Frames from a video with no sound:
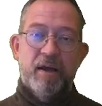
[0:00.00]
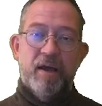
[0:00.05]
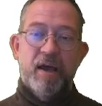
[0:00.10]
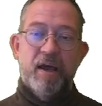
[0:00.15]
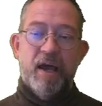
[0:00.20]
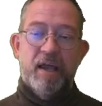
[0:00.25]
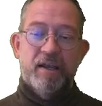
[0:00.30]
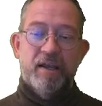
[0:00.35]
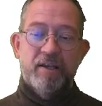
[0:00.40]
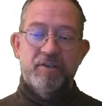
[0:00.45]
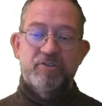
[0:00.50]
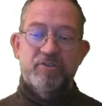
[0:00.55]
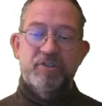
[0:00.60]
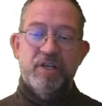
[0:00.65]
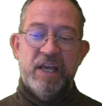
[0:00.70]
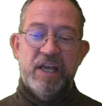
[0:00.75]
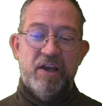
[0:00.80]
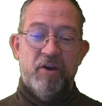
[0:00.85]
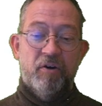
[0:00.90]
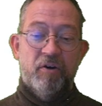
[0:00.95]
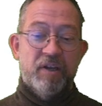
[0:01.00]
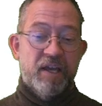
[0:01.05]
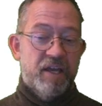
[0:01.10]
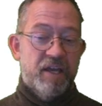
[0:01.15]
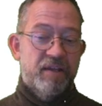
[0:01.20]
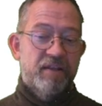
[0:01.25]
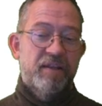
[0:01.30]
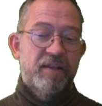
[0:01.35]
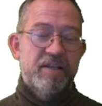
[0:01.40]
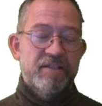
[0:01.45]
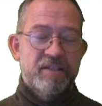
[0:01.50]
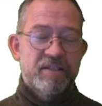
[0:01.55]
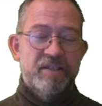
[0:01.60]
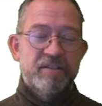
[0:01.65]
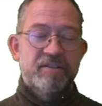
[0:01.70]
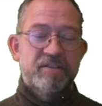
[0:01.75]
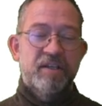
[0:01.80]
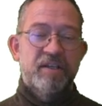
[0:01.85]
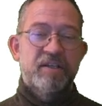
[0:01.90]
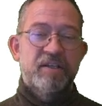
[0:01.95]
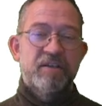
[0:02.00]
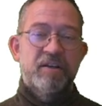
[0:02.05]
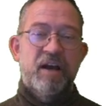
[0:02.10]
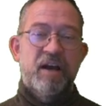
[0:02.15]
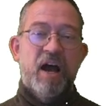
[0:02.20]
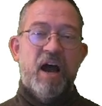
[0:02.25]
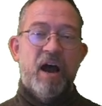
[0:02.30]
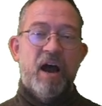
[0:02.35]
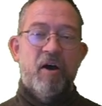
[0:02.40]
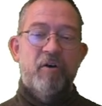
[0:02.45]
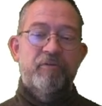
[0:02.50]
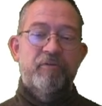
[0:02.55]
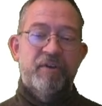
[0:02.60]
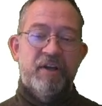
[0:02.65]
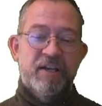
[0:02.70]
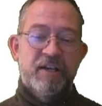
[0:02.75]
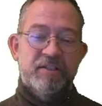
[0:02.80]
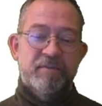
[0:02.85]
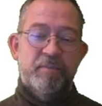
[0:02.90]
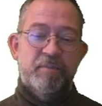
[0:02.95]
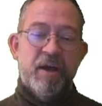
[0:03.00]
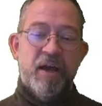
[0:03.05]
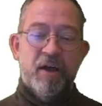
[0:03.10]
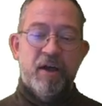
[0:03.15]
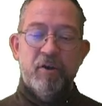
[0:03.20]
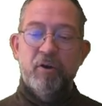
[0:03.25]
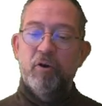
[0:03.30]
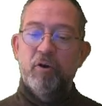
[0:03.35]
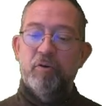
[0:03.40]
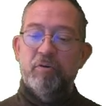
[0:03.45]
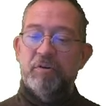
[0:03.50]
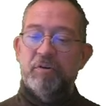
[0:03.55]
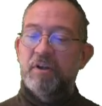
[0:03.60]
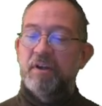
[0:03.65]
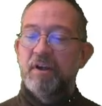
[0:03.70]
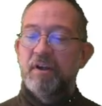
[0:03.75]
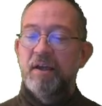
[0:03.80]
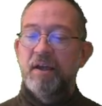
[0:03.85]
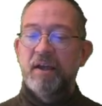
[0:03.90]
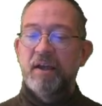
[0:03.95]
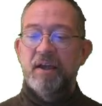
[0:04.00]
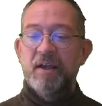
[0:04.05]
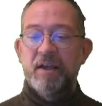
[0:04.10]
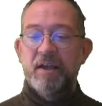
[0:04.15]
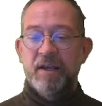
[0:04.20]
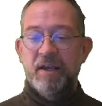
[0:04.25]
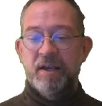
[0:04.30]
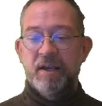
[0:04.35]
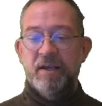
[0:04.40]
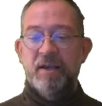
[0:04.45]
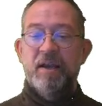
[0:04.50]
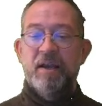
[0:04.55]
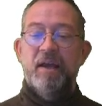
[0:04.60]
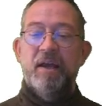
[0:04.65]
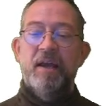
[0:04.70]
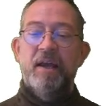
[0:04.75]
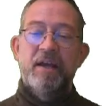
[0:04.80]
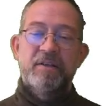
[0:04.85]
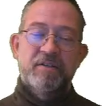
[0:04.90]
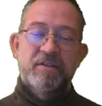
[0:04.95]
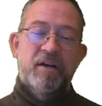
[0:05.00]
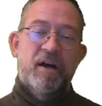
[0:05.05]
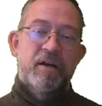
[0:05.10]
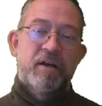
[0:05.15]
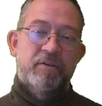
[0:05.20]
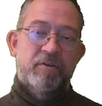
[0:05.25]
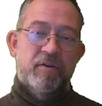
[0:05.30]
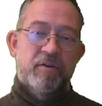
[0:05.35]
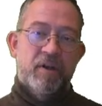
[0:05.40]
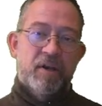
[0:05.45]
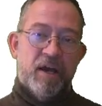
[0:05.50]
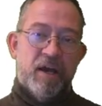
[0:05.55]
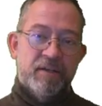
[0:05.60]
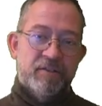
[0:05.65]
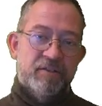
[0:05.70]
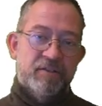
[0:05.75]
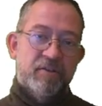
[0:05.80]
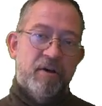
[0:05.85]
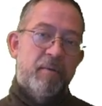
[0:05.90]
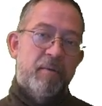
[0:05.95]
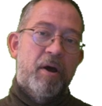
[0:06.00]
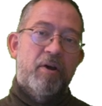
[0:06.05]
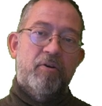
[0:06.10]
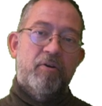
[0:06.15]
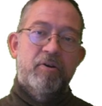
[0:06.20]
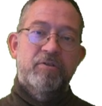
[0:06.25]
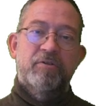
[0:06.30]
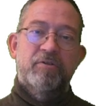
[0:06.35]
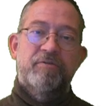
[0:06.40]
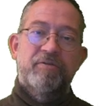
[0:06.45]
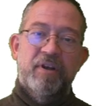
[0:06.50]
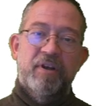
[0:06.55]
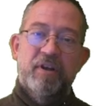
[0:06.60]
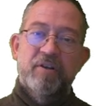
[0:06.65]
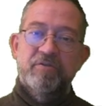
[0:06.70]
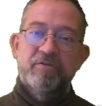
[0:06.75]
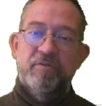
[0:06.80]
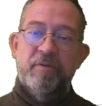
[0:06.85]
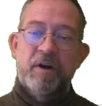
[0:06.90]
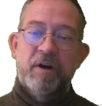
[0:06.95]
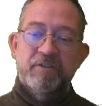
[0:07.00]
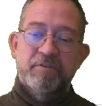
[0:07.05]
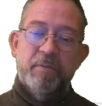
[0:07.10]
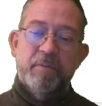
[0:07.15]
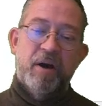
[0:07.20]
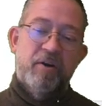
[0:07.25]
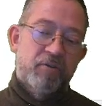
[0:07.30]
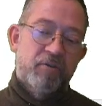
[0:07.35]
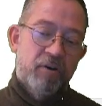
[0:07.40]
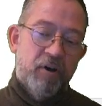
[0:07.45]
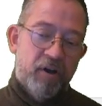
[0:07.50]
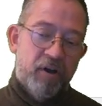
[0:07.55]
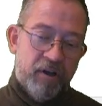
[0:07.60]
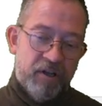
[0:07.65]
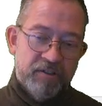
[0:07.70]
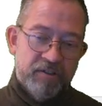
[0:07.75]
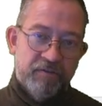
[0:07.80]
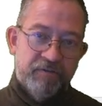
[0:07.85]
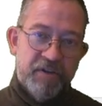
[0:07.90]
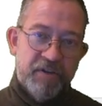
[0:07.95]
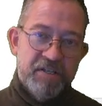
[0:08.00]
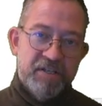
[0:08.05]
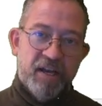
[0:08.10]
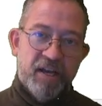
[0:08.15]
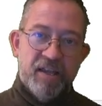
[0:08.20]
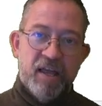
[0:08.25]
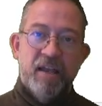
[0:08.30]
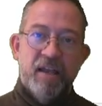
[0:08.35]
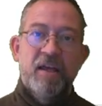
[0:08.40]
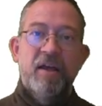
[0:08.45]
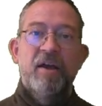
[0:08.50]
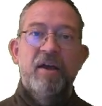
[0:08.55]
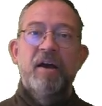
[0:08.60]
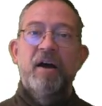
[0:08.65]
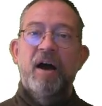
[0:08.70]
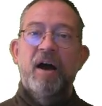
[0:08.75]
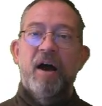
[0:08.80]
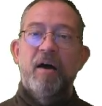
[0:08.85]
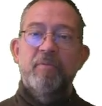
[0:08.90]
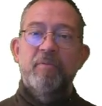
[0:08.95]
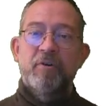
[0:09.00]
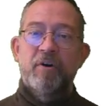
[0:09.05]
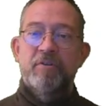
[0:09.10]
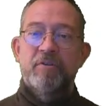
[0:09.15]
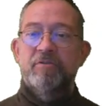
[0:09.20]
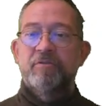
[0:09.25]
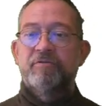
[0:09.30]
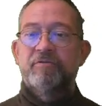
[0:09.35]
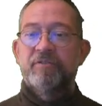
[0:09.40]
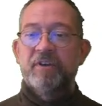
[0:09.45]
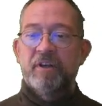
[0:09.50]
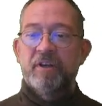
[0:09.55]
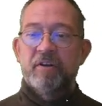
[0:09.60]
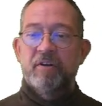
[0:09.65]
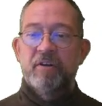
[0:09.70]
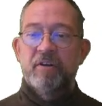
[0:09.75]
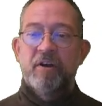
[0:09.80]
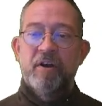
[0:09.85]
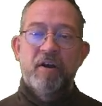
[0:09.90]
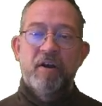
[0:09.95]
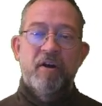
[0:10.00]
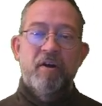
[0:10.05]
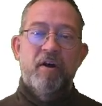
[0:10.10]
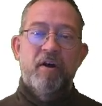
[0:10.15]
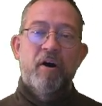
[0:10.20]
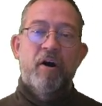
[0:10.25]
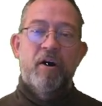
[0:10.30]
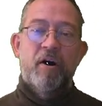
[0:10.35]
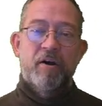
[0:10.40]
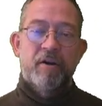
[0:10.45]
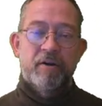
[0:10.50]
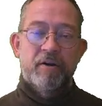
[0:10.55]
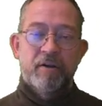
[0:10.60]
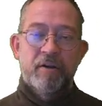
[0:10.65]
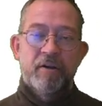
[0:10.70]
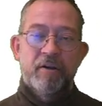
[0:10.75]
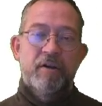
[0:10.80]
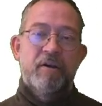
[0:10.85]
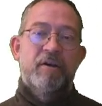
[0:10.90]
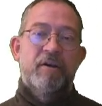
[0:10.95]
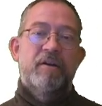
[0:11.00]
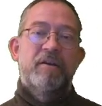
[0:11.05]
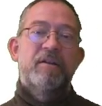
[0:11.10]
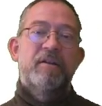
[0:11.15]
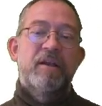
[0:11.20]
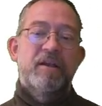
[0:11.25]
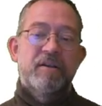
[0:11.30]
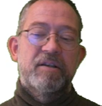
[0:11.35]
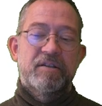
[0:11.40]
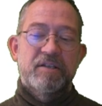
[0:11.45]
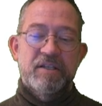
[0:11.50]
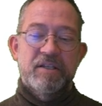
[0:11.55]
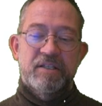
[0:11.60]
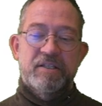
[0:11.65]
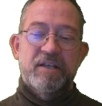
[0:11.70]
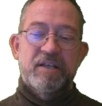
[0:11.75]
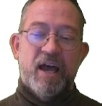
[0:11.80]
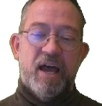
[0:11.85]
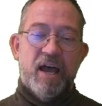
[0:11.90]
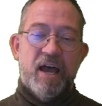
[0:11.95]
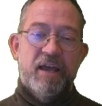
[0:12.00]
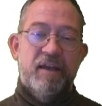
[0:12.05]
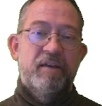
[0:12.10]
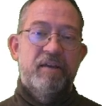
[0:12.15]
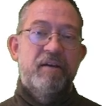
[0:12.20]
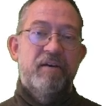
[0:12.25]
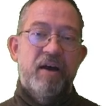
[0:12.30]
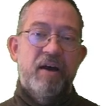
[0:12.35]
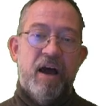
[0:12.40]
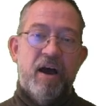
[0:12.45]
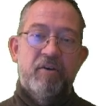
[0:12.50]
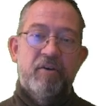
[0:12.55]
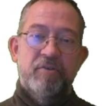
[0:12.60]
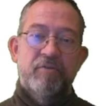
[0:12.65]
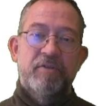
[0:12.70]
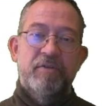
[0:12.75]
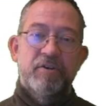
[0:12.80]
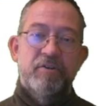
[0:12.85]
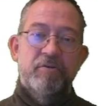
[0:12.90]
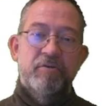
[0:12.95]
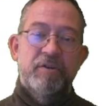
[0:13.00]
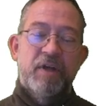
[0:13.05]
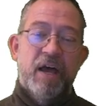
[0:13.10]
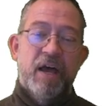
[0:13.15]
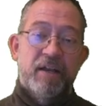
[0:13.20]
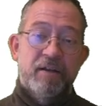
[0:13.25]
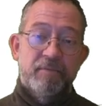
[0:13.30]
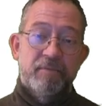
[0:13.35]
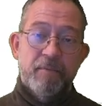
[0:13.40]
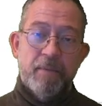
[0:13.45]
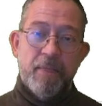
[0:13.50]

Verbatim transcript: and then say, okay, this is the, how Frederiksberg looked in 1890. So I'm not going to fiddle too much about colors and things like that. I'm going to fiddle on the design. How do we do that?